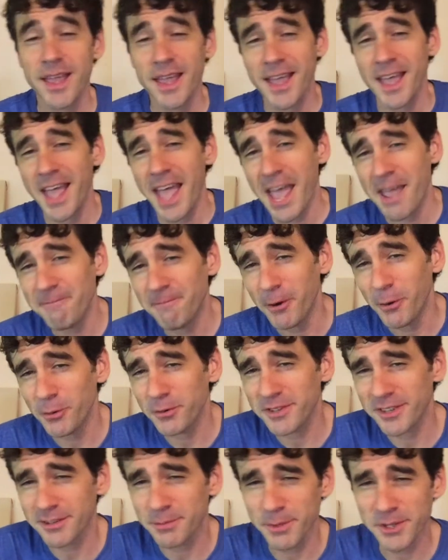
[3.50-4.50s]
Hey folks,
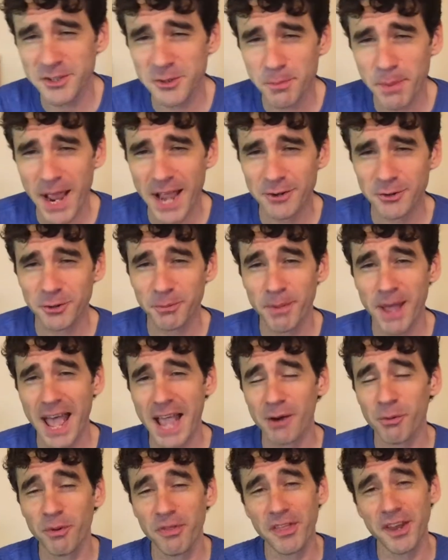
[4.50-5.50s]
it's Mr. Patrick back
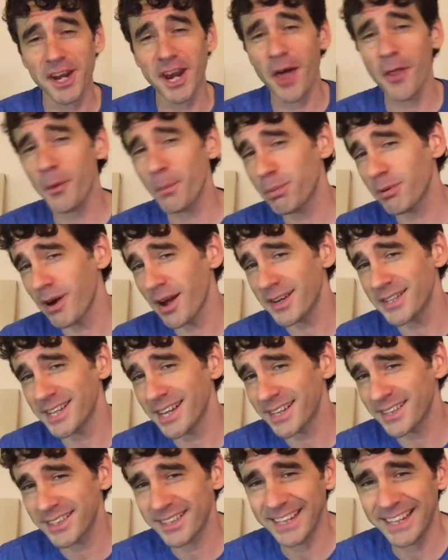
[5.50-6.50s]
with another
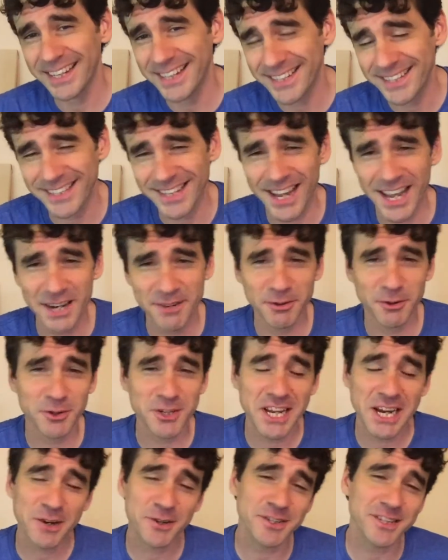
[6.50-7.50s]
project inside of your
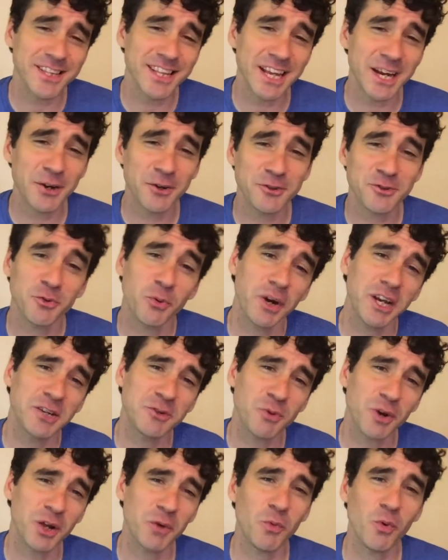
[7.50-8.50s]
Tinkers and Thinkers
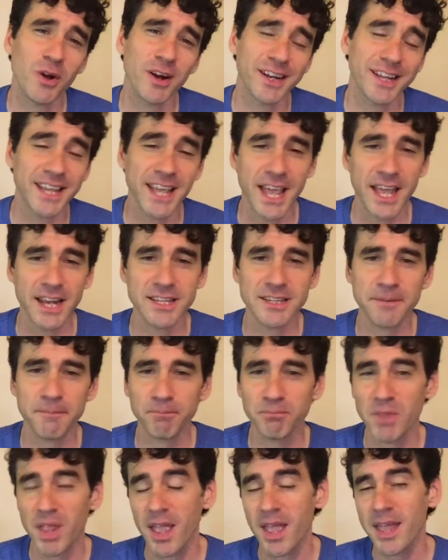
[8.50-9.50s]
2021 kit.
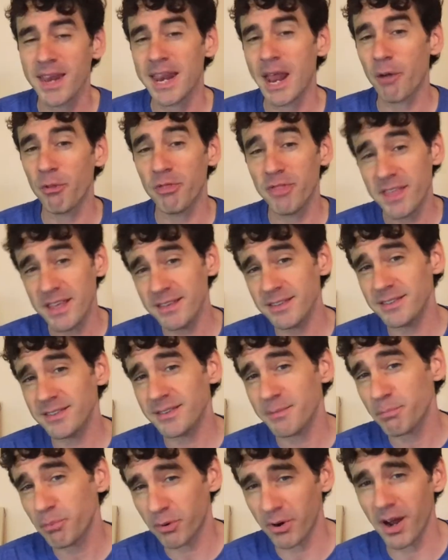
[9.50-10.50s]
Now this
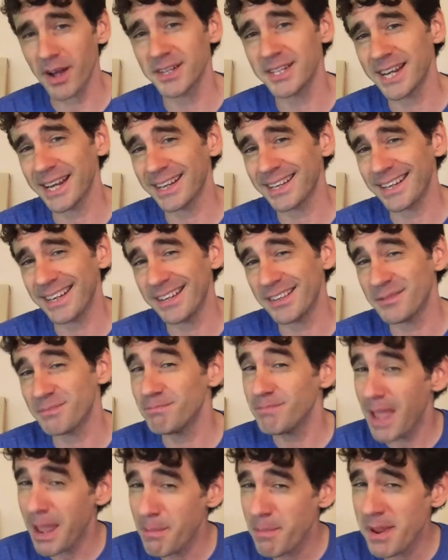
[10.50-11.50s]
project is
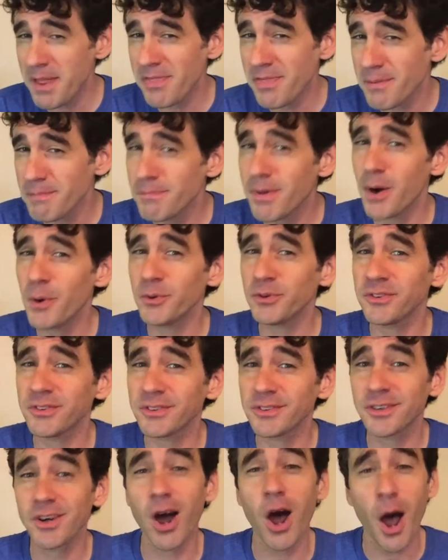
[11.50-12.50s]
maybe the most
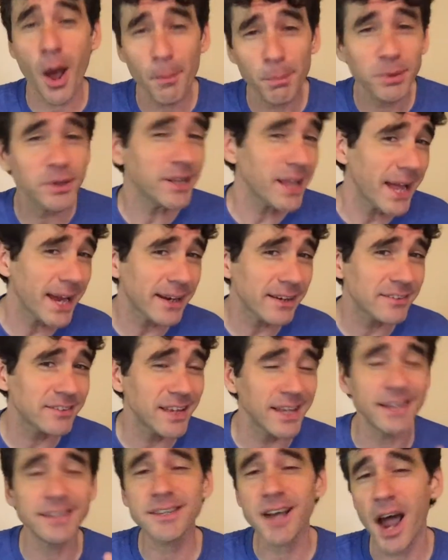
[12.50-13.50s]
complex and
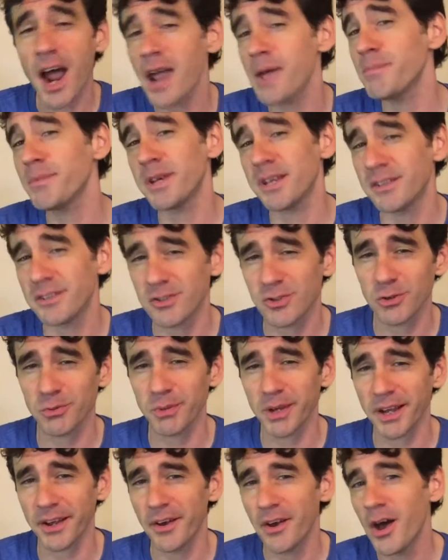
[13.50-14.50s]
time-consuming
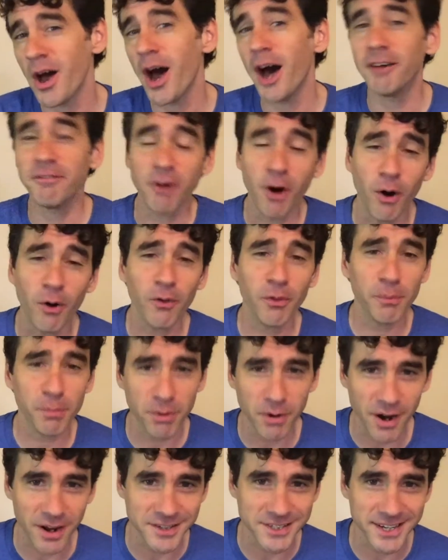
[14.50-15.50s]
of all the
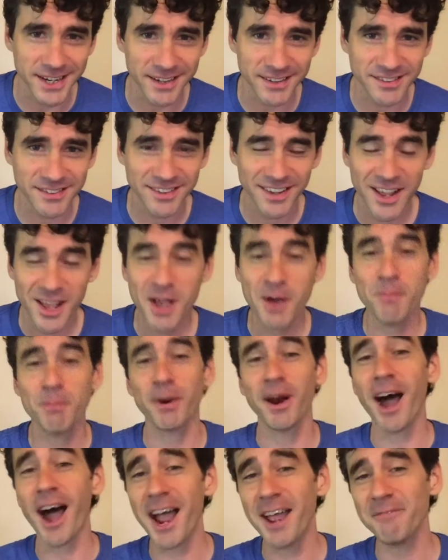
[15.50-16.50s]
projects, but
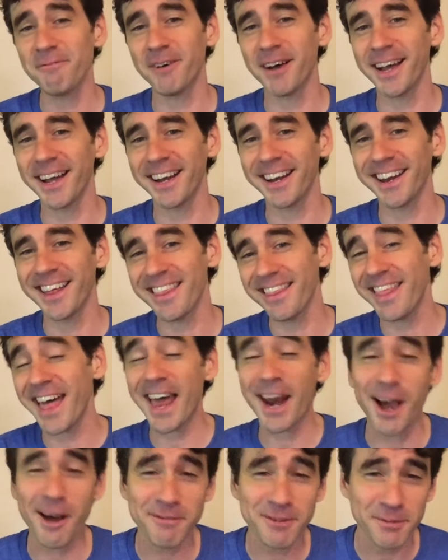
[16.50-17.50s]
I find that
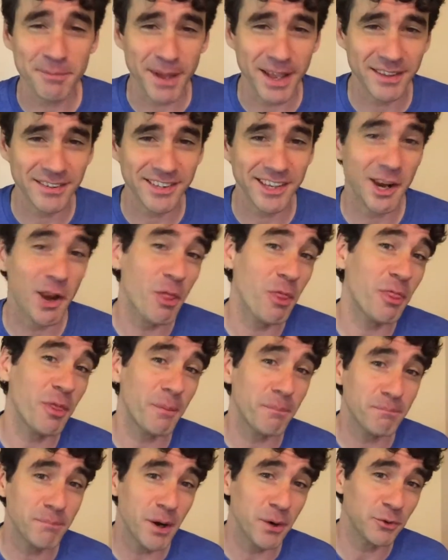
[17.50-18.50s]
often makes it the
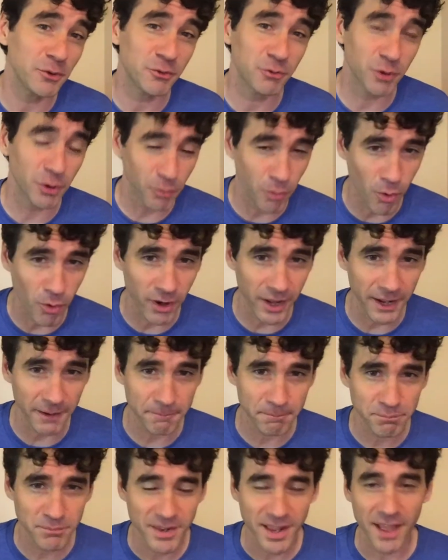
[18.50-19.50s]
most rewarding,
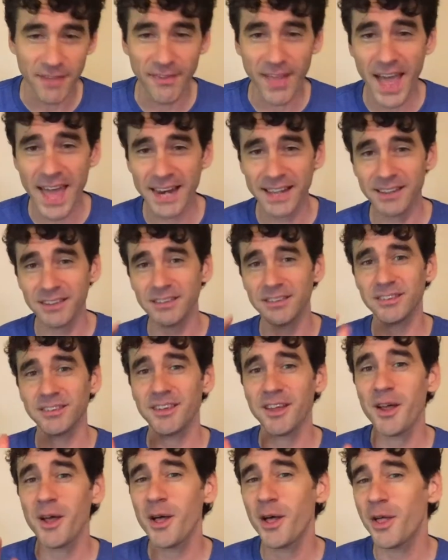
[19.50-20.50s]
and that is
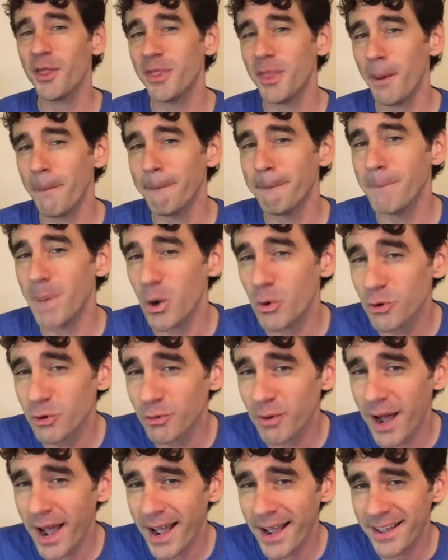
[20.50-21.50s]
the
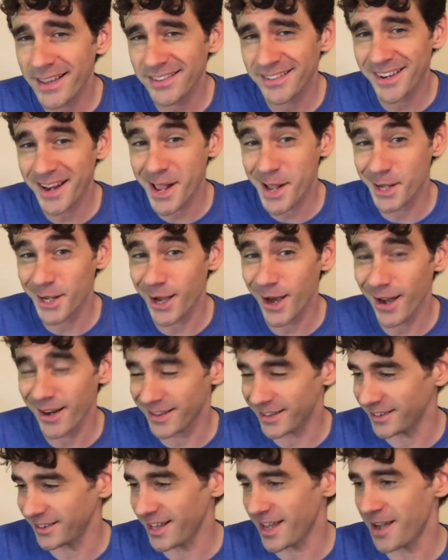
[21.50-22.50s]
motorized
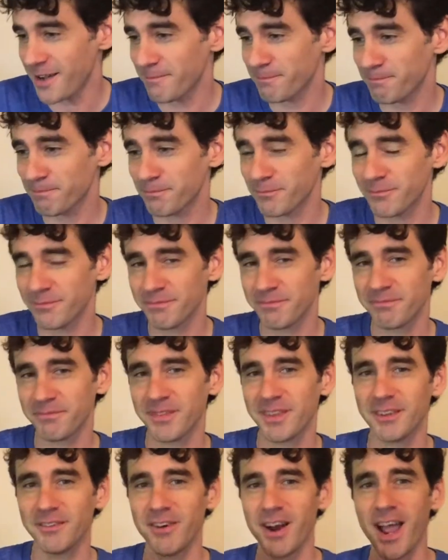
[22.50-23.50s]
gondola,
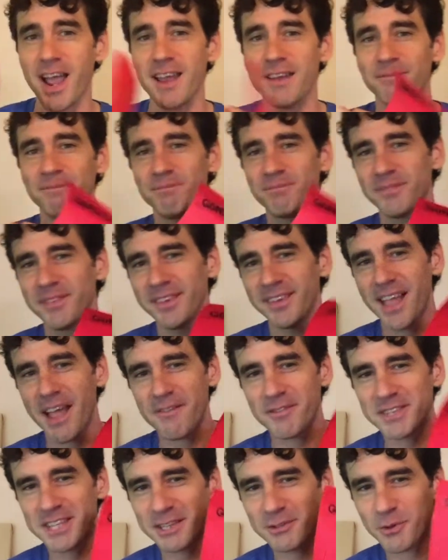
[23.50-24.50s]
right? Ever
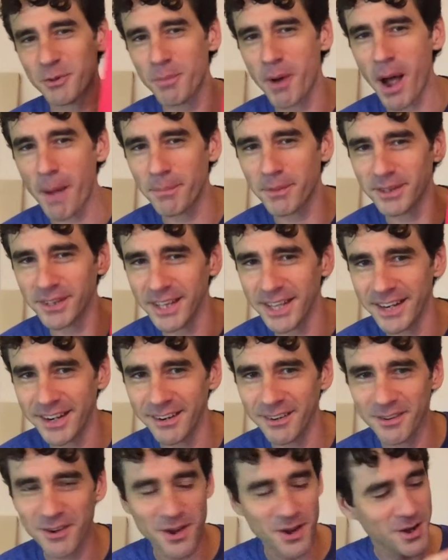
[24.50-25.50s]
since we popped the lid,
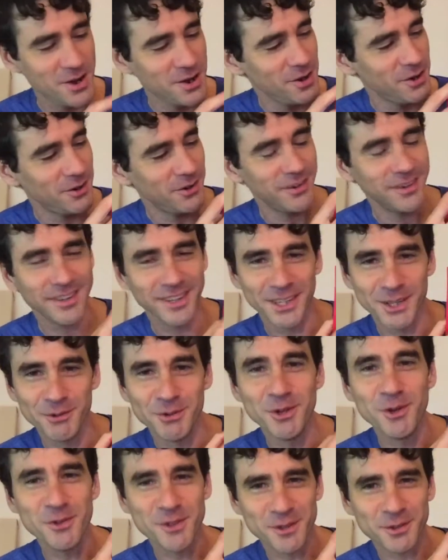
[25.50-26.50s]
you knew
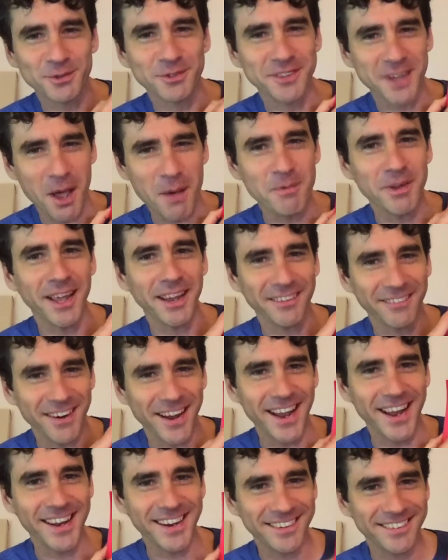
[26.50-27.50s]
this was coming,
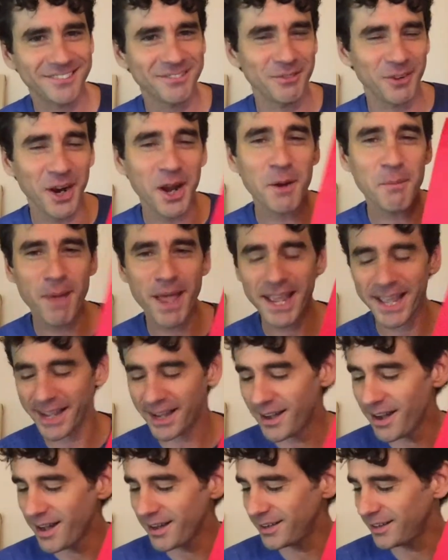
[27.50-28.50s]
right? We're gonna make a
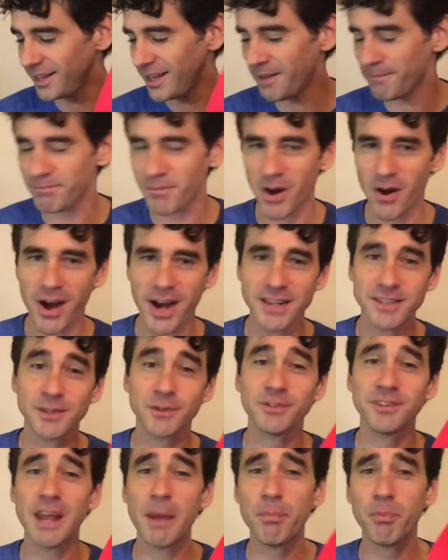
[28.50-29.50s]
gondola, all right? So
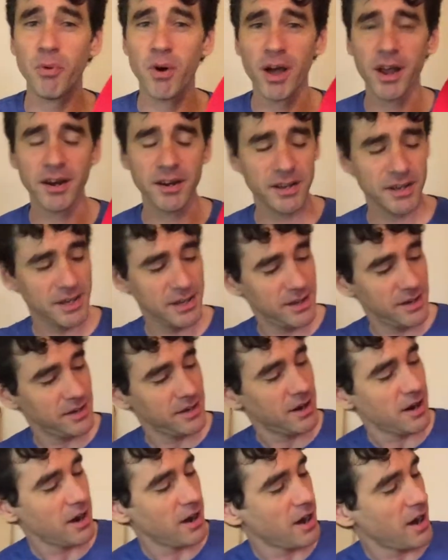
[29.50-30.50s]
step one,
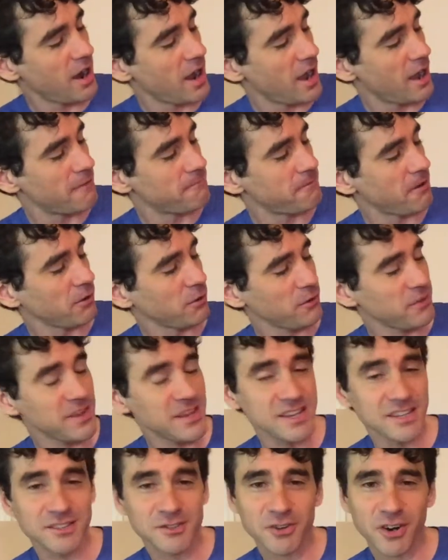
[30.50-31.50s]
follow the
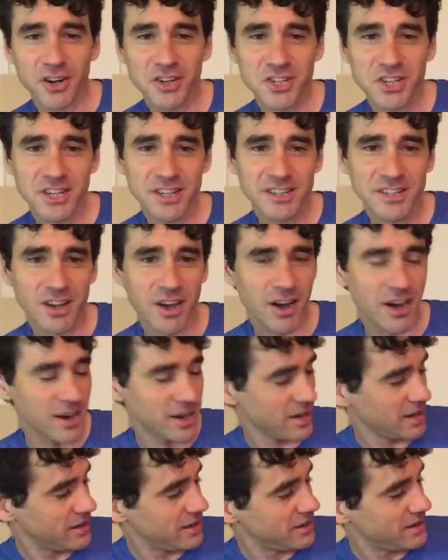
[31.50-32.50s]
instructions on
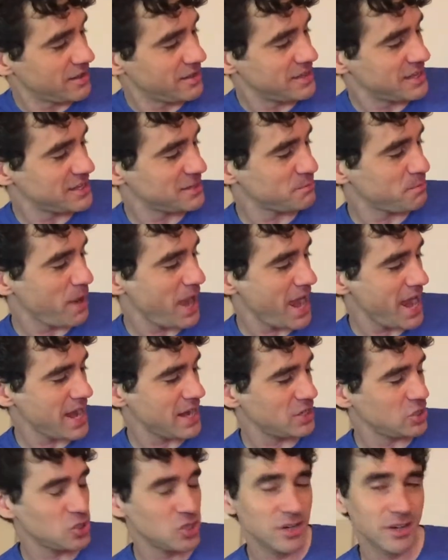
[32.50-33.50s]
this
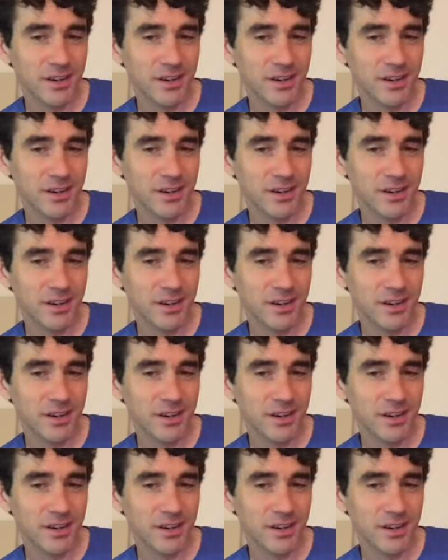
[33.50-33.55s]
page.